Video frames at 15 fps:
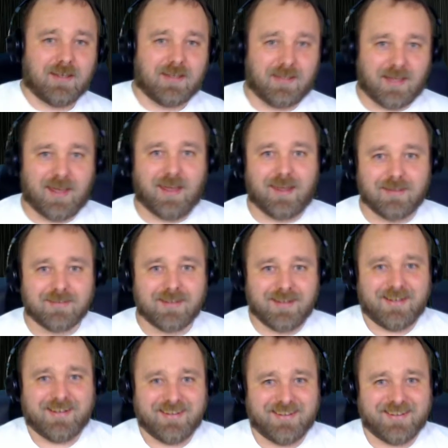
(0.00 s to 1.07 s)
Yeah.
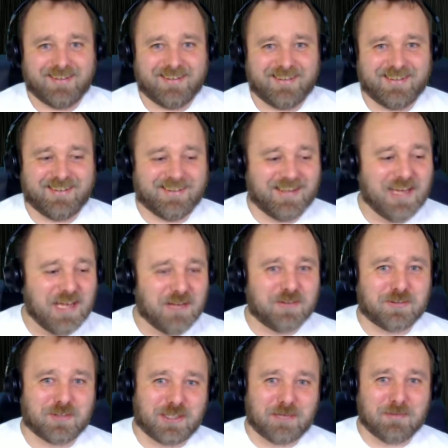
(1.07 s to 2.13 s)

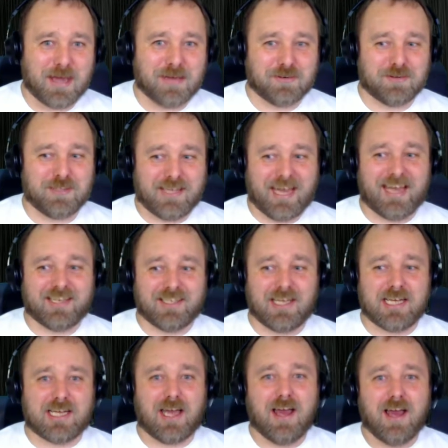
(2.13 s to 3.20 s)
So you can imagine getting,
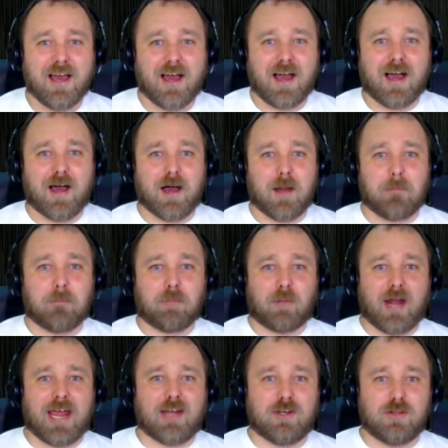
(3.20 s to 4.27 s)
like, a
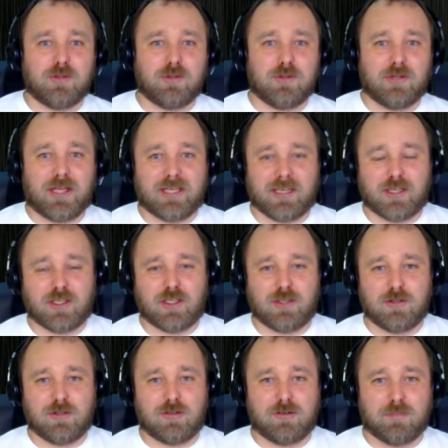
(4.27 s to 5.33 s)
brand new, like, a
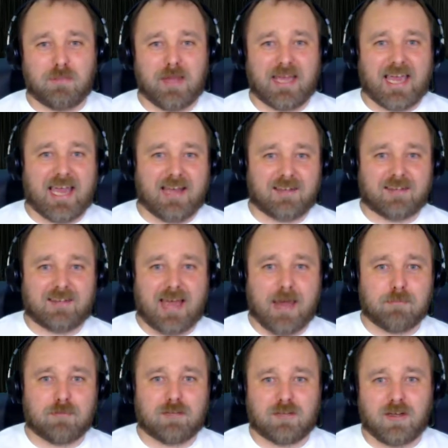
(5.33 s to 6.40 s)
huge, big-ass
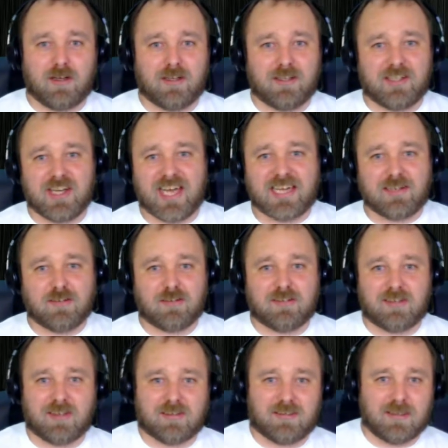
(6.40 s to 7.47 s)
Samsung
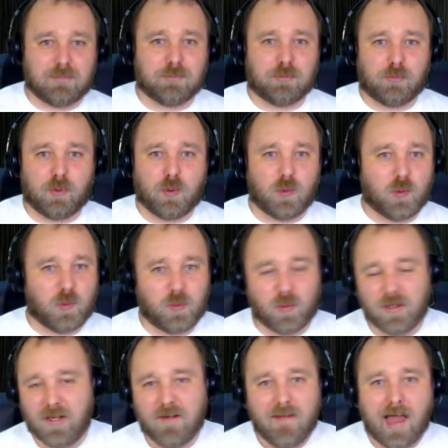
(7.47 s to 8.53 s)
960 Pro,
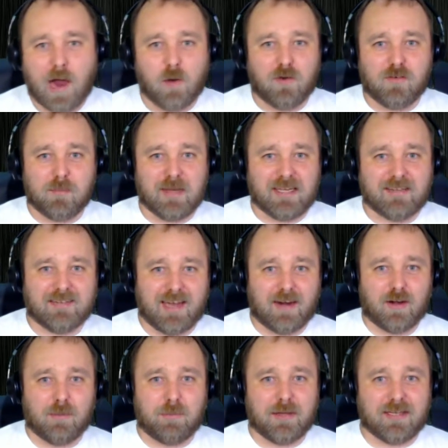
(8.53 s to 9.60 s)
however many
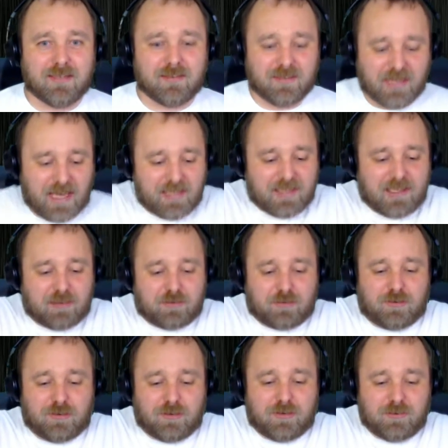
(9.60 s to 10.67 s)
terabytes, getting the
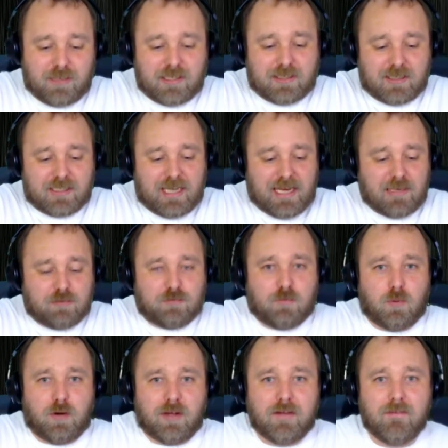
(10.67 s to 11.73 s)
external, like, the case
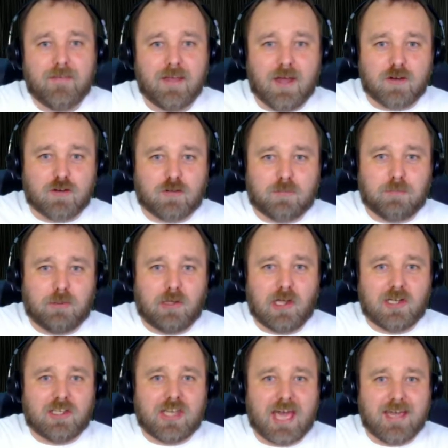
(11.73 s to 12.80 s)
for it, and just
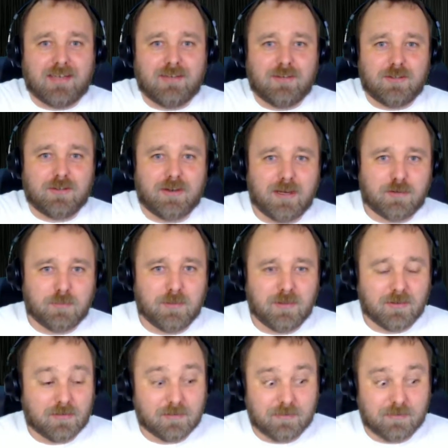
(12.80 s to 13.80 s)
plug that into your Xbox.